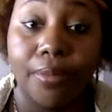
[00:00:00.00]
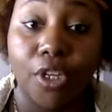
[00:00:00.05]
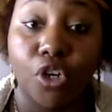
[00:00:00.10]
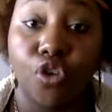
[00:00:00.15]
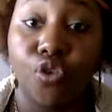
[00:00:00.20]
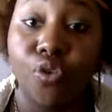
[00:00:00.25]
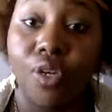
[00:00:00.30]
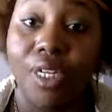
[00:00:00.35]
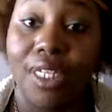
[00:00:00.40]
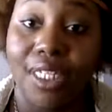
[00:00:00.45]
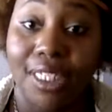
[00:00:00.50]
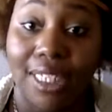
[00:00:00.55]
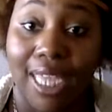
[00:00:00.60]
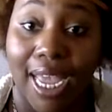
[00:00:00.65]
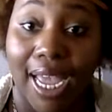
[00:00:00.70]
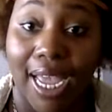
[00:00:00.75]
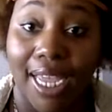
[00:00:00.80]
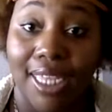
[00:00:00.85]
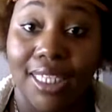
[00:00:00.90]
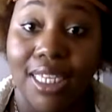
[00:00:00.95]

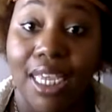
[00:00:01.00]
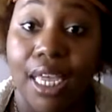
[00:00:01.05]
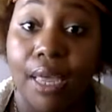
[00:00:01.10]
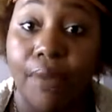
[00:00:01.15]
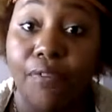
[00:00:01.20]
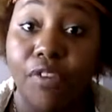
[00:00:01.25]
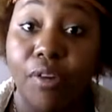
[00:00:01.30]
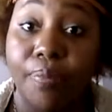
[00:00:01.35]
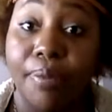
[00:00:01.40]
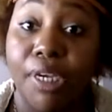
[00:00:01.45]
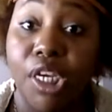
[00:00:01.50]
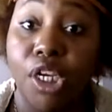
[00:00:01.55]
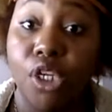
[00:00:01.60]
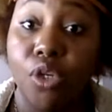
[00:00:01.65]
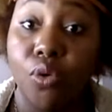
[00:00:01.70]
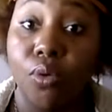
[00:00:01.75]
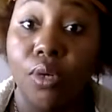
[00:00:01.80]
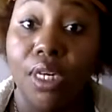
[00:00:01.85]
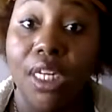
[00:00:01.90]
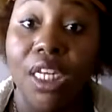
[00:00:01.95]
criticized for being
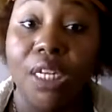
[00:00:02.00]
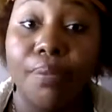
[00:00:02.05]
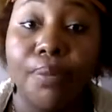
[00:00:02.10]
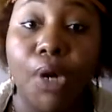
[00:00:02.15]
unique,